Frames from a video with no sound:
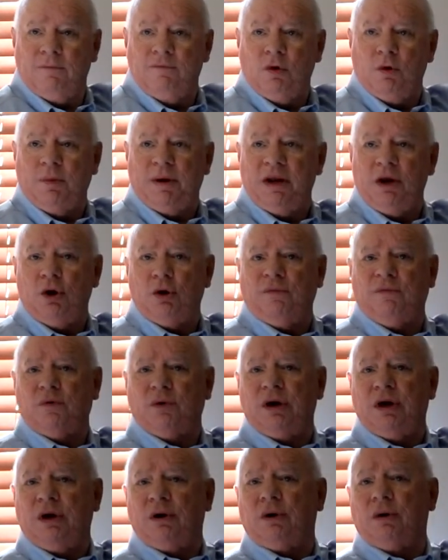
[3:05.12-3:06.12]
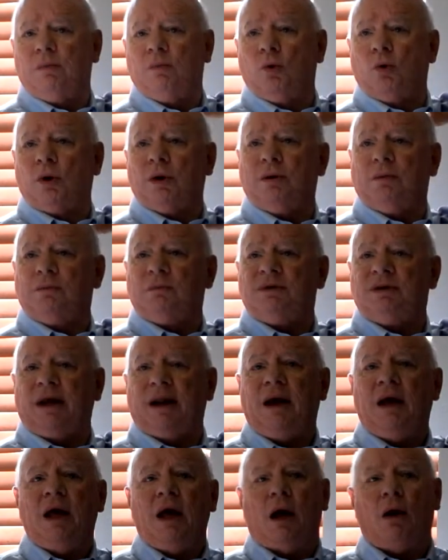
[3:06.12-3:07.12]
You've been here for a year or more.
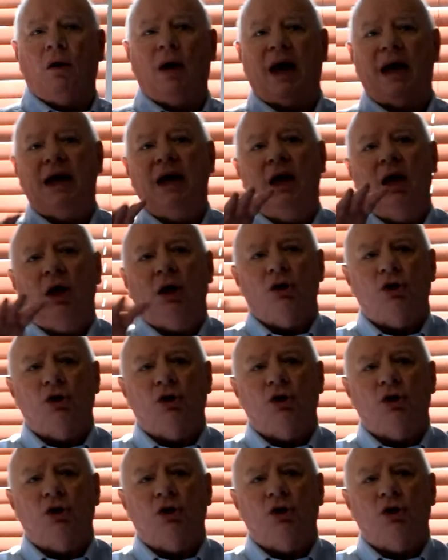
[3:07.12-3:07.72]
Okay,